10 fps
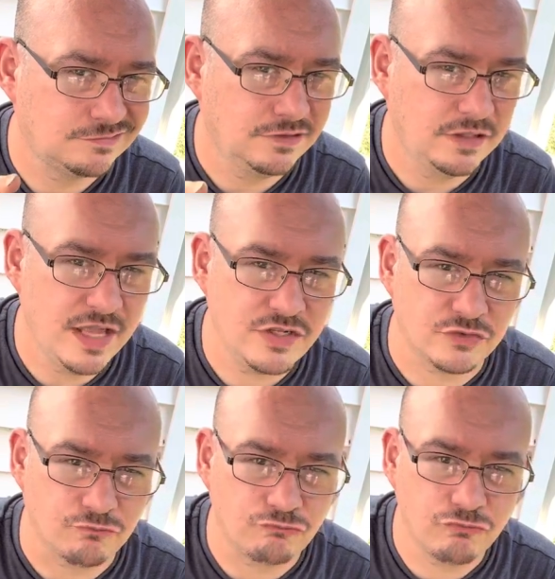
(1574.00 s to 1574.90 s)

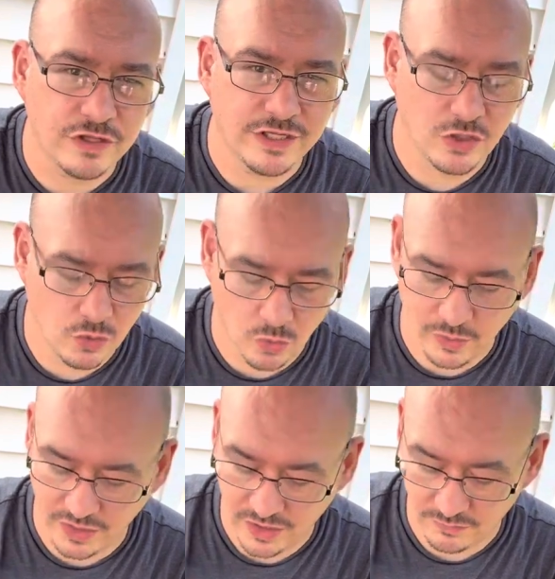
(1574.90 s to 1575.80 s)
Nature's really cool
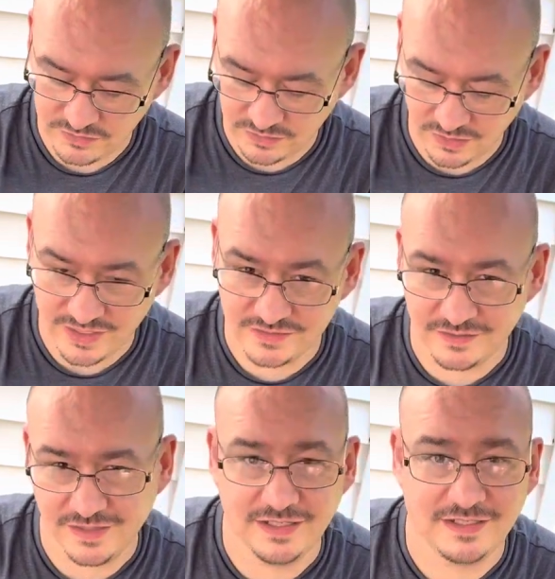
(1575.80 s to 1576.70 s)
when it comes to lessons
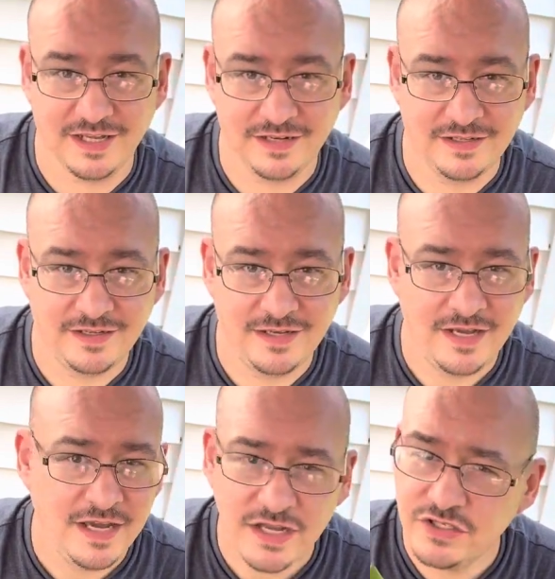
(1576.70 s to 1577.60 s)
like that.
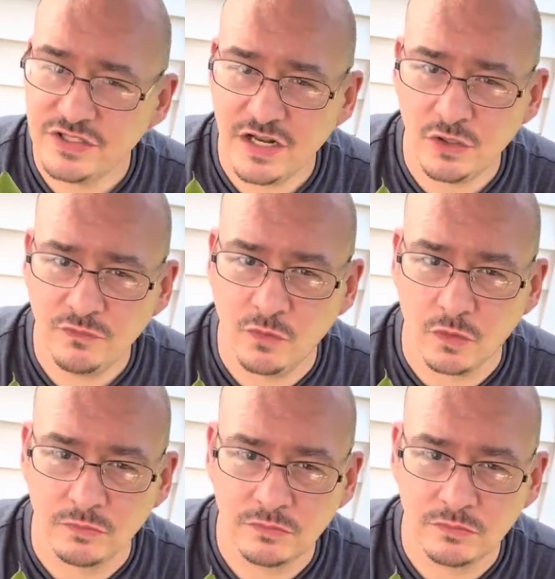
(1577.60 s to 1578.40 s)
You just gotta look for them.